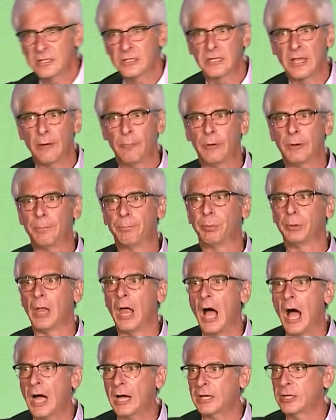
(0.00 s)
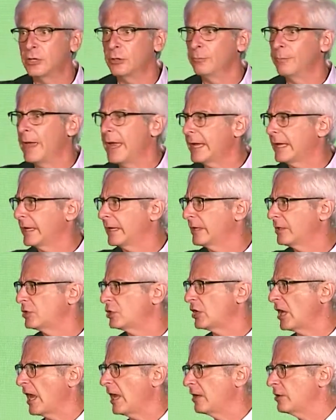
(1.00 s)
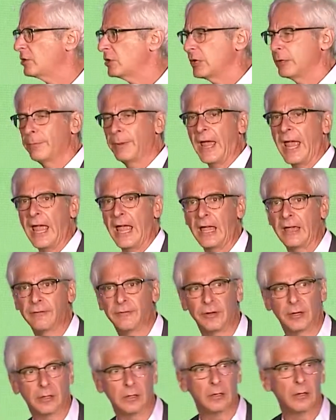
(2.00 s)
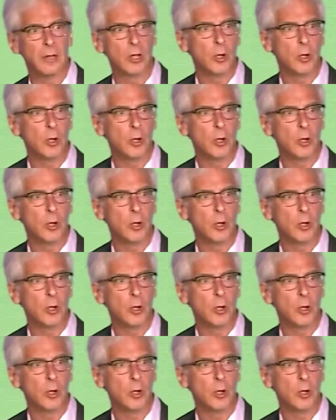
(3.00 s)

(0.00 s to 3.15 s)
that would block you making a change in behavior.